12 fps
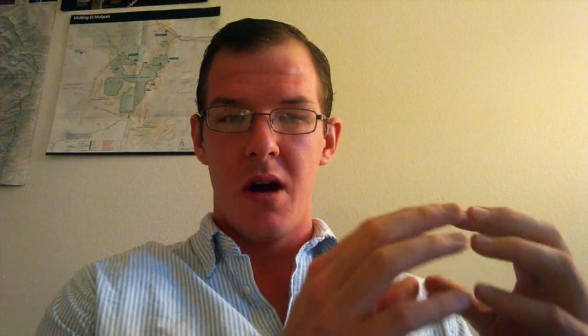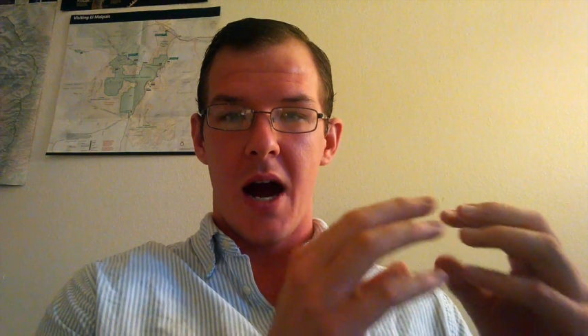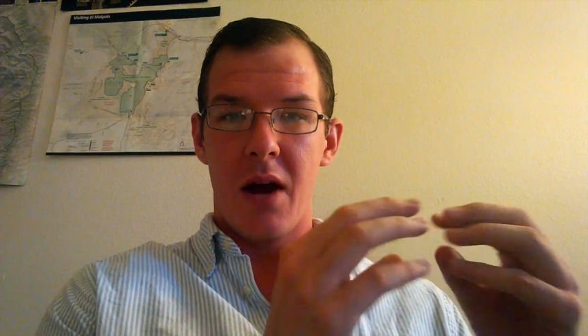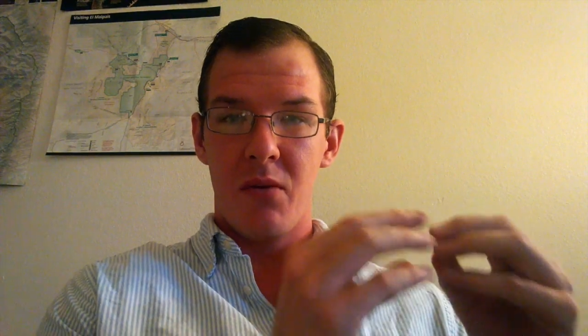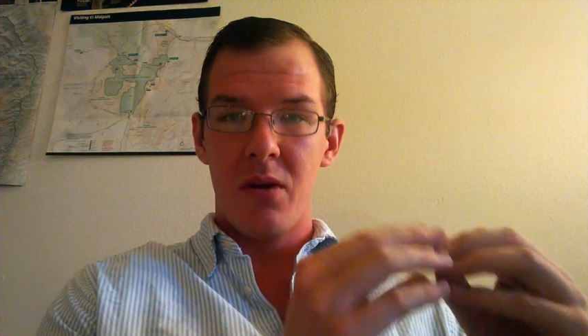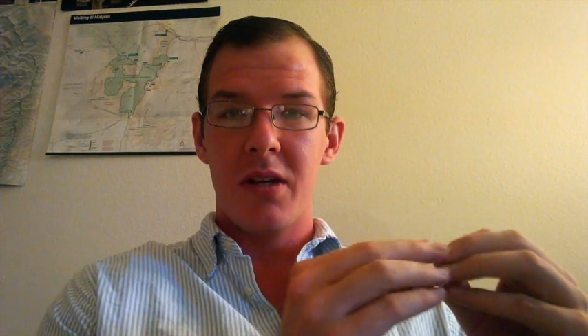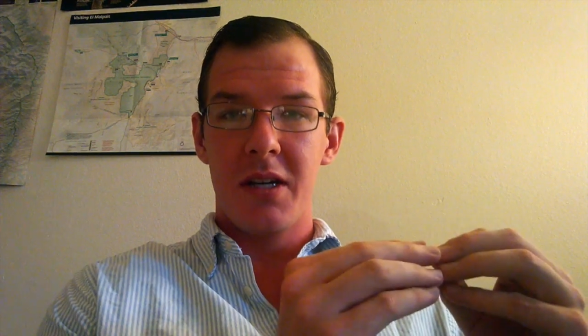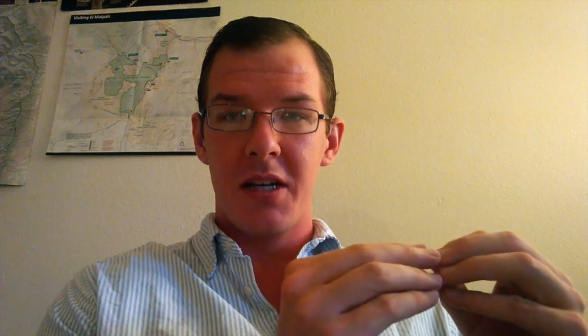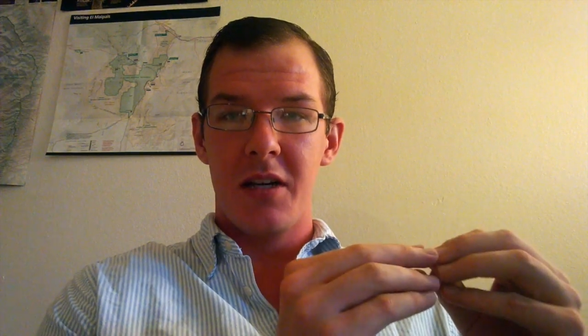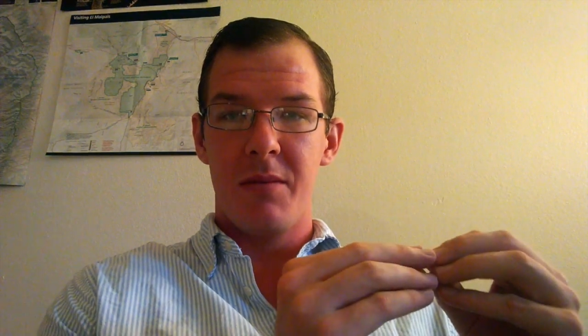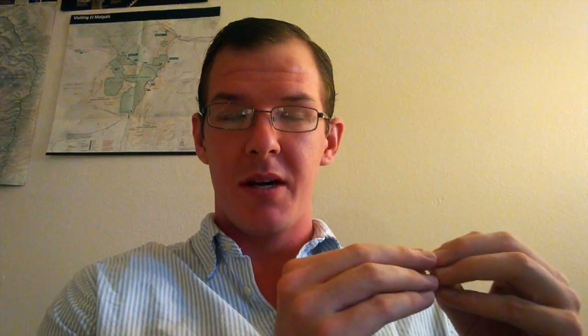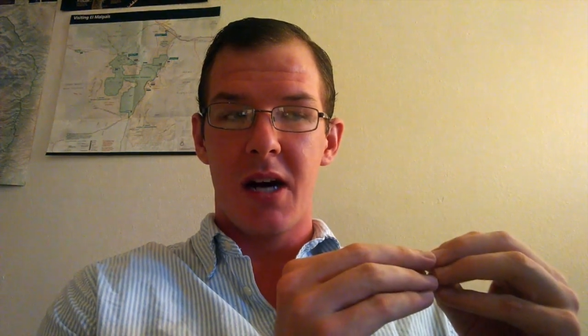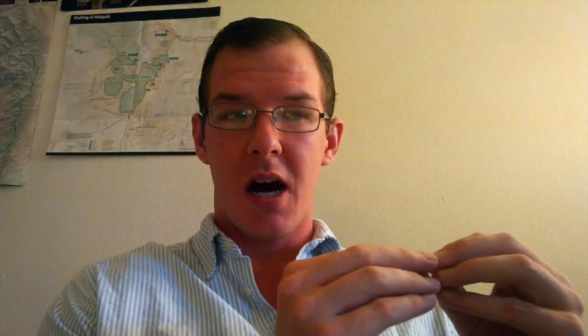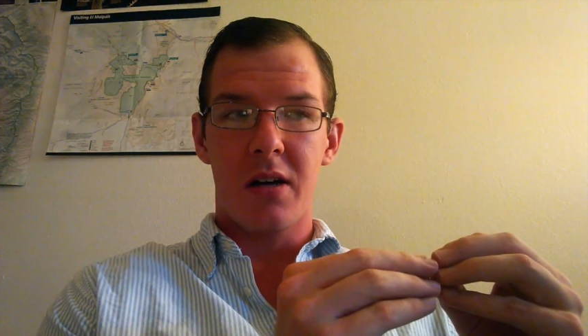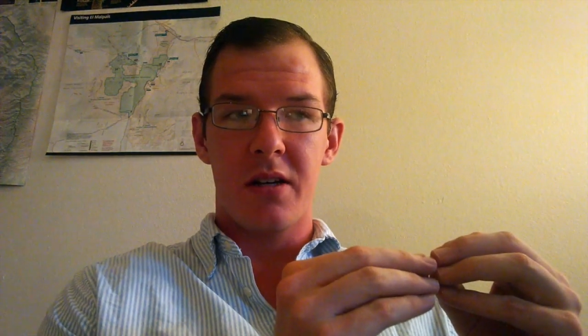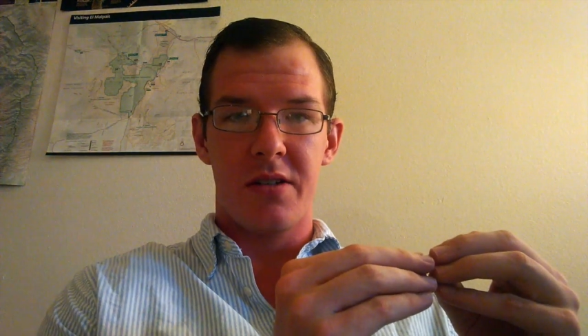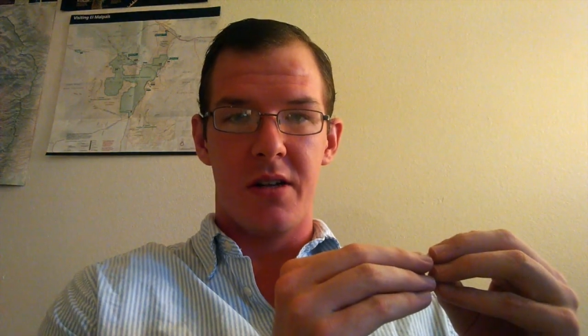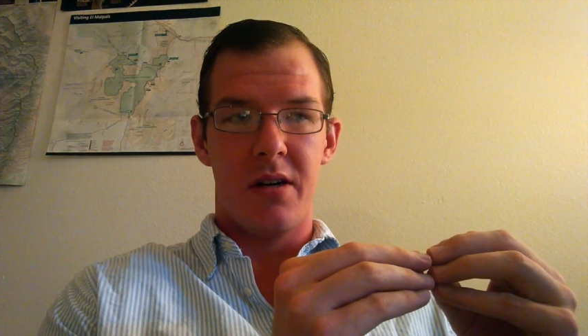I really need to be
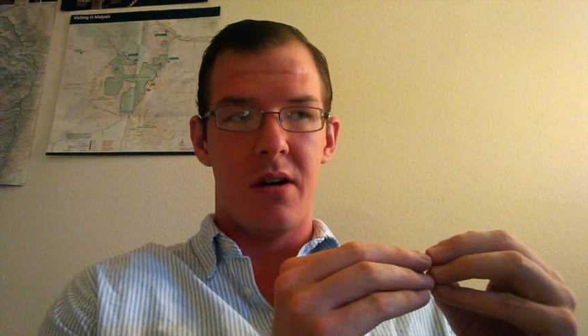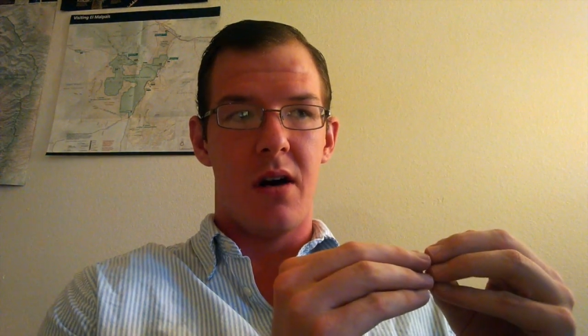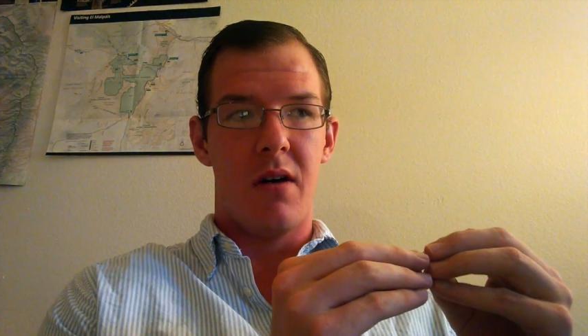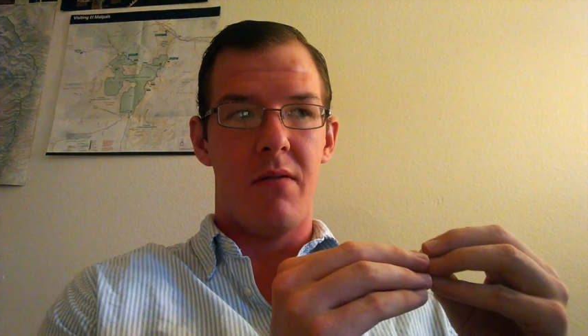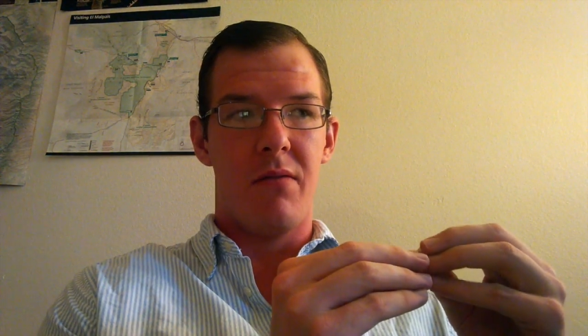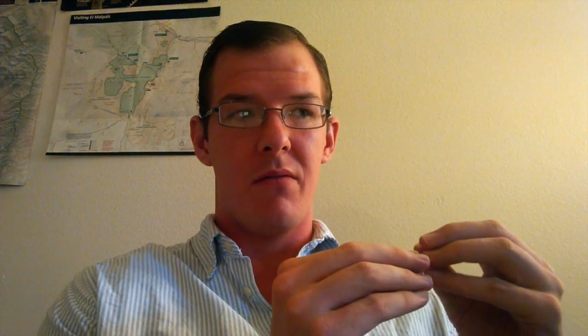cognizant of